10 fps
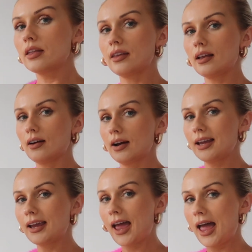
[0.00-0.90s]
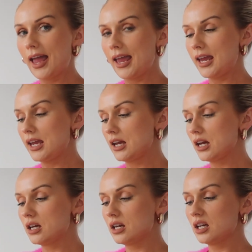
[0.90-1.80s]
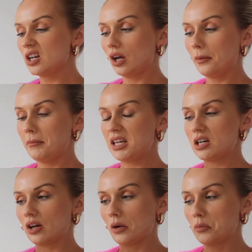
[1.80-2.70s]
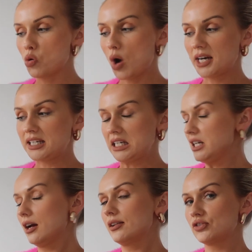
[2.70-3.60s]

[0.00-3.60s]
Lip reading: They're like a Amina Muaddi